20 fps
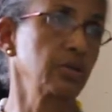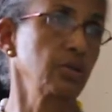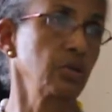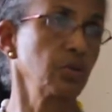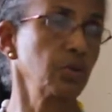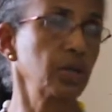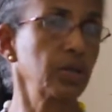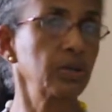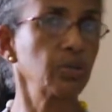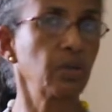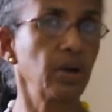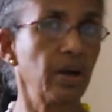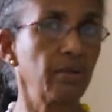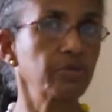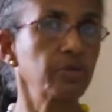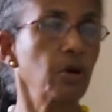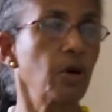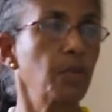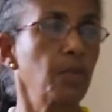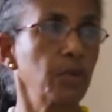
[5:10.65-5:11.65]
So we have
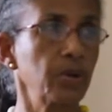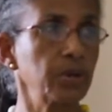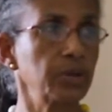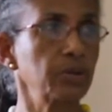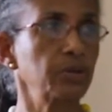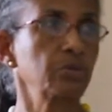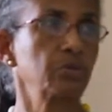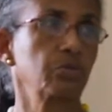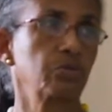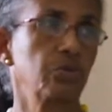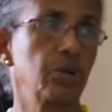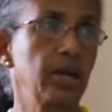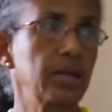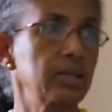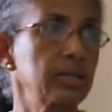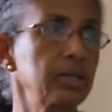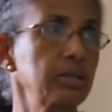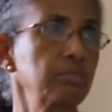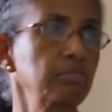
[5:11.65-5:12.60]
to operate on two tracks.